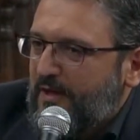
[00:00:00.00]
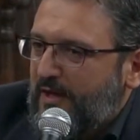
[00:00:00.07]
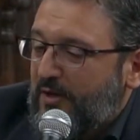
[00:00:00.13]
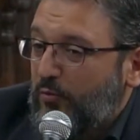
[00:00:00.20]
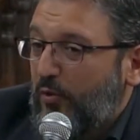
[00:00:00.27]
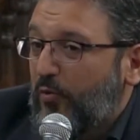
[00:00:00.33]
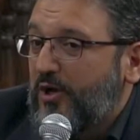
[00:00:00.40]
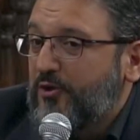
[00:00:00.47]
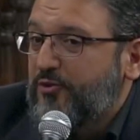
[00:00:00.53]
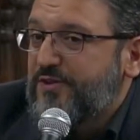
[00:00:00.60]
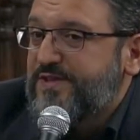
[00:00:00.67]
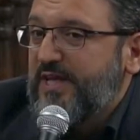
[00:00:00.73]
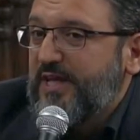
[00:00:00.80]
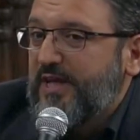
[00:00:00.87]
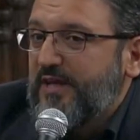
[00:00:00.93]
and we want to
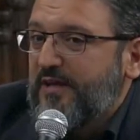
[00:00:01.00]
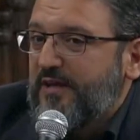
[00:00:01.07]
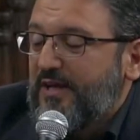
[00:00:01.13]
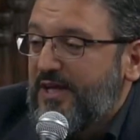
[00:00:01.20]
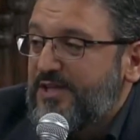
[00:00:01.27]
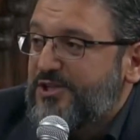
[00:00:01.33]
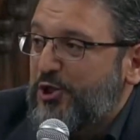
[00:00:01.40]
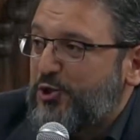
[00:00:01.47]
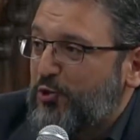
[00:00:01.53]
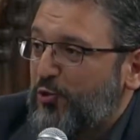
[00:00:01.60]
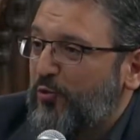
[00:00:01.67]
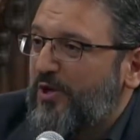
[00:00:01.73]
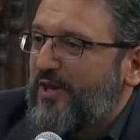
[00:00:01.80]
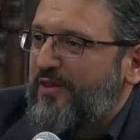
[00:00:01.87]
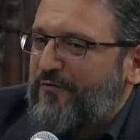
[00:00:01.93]
see is it
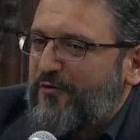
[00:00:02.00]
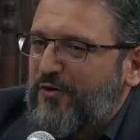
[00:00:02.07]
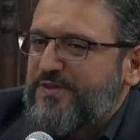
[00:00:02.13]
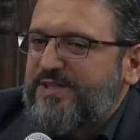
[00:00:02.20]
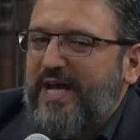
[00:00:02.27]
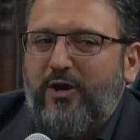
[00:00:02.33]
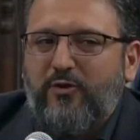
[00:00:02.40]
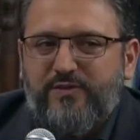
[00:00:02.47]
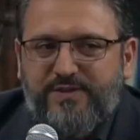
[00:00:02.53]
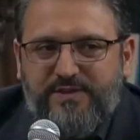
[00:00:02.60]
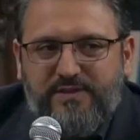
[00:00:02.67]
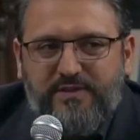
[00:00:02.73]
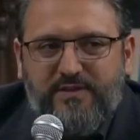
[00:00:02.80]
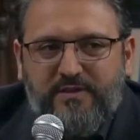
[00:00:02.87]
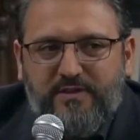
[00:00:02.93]
truly the first
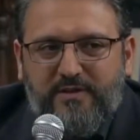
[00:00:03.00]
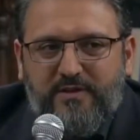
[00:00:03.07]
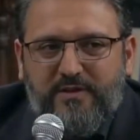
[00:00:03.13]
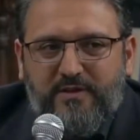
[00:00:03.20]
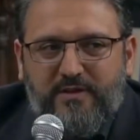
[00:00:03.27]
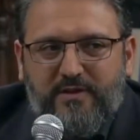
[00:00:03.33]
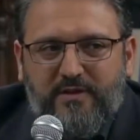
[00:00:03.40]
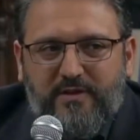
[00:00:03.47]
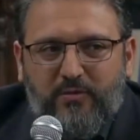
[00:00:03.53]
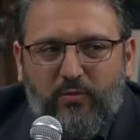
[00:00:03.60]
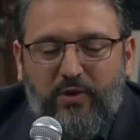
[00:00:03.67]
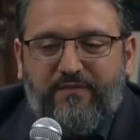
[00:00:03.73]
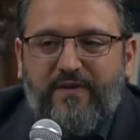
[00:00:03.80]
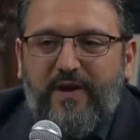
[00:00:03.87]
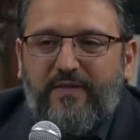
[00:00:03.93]
house?
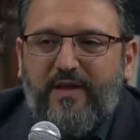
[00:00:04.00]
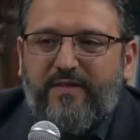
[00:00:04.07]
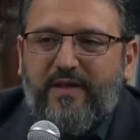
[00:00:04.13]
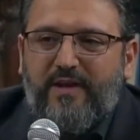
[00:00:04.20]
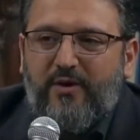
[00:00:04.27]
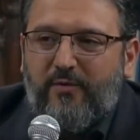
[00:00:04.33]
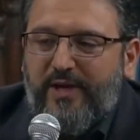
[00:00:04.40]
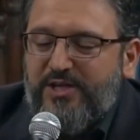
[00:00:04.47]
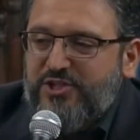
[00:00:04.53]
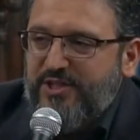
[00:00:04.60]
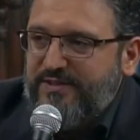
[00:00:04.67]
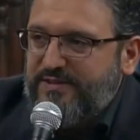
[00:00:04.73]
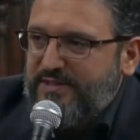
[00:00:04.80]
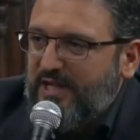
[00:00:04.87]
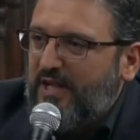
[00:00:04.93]
we find that the
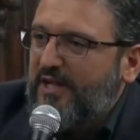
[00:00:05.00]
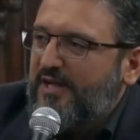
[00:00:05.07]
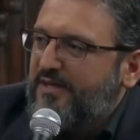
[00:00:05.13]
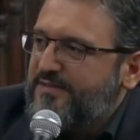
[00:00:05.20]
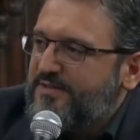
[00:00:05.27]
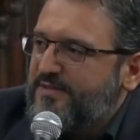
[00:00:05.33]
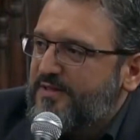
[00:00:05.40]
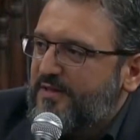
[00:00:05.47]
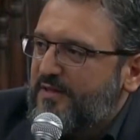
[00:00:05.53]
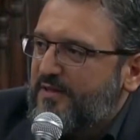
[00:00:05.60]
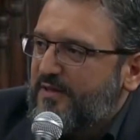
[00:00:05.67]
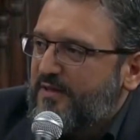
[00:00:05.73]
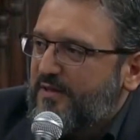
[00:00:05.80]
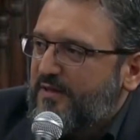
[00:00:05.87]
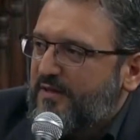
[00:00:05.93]
narrations telling us
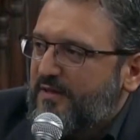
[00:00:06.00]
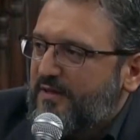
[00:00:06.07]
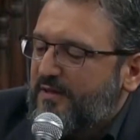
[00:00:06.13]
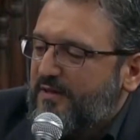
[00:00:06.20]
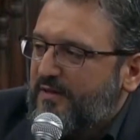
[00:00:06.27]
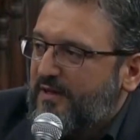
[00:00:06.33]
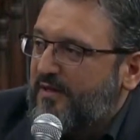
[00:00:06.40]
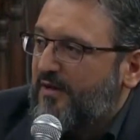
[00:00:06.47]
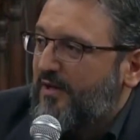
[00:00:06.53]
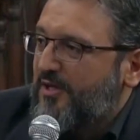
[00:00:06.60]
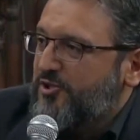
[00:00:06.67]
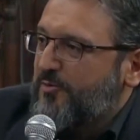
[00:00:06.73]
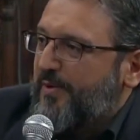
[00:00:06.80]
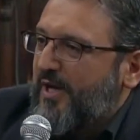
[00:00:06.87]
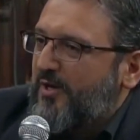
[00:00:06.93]
that Allah
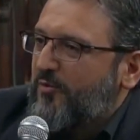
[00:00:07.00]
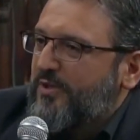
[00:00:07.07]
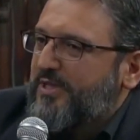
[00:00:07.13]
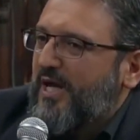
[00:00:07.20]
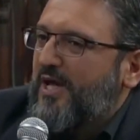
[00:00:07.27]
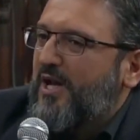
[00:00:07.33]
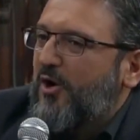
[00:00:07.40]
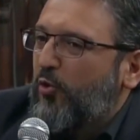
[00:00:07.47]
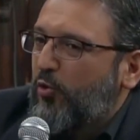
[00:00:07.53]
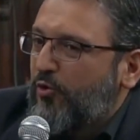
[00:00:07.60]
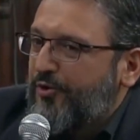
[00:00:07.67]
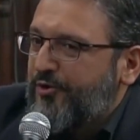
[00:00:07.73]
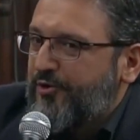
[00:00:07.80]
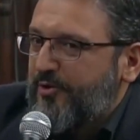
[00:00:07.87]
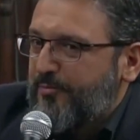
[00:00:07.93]
subhanahu wa ta'ala
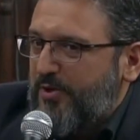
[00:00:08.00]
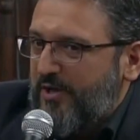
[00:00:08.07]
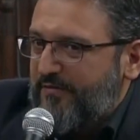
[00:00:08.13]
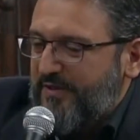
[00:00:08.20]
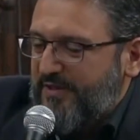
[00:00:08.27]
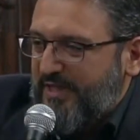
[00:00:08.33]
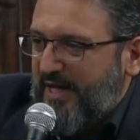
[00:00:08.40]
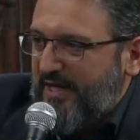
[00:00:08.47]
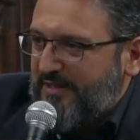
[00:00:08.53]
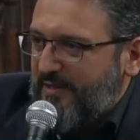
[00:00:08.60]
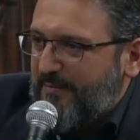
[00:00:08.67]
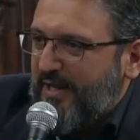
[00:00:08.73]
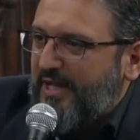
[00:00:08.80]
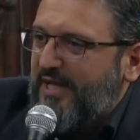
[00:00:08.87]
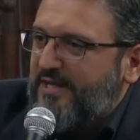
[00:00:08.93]
ordered Prophet
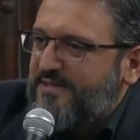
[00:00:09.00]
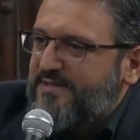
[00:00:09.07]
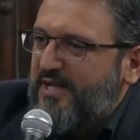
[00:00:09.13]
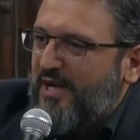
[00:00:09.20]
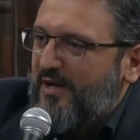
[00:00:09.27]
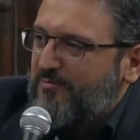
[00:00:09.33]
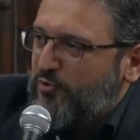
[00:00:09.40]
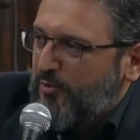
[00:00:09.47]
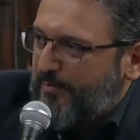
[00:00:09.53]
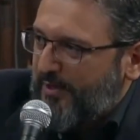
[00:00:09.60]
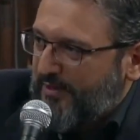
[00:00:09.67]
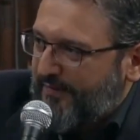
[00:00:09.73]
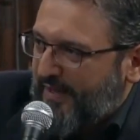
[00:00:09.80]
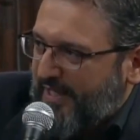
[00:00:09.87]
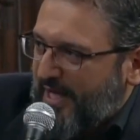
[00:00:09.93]
Adam alayhi salam to
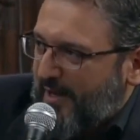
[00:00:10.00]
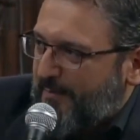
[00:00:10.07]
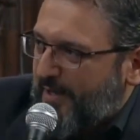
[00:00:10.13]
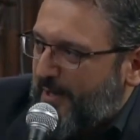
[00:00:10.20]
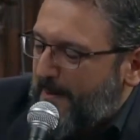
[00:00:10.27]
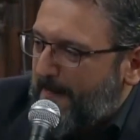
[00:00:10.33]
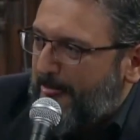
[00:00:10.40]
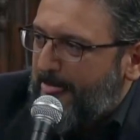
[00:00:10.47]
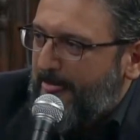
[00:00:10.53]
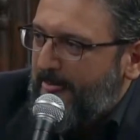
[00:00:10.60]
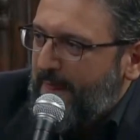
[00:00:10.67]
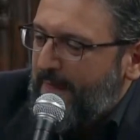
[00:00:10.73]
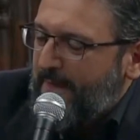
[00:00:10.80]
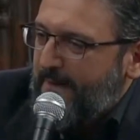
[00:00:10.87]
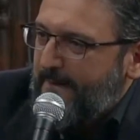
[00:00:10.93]
build the Kaaba.
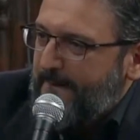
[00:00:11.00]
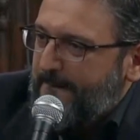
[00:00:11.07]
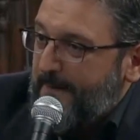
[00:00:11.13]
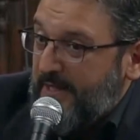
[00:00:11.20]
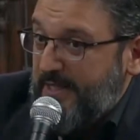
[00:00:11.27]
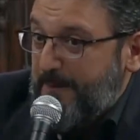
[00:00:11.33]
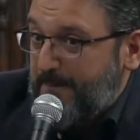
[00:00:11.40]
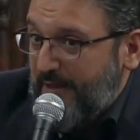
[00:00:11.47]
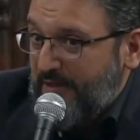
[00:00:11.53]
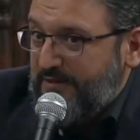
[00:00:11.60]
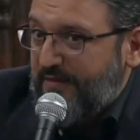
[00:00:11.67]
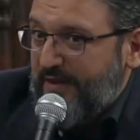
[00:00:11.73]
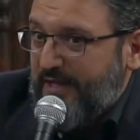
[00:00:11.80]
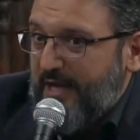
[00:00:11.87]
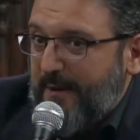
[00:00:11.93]
And he
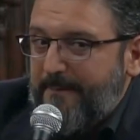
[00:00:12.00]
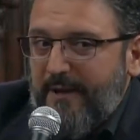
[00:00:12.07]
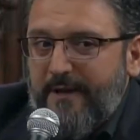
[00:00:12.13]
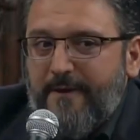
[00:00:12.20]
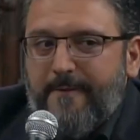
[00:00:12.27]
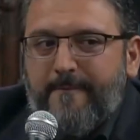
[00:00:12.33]
built the Kaaba.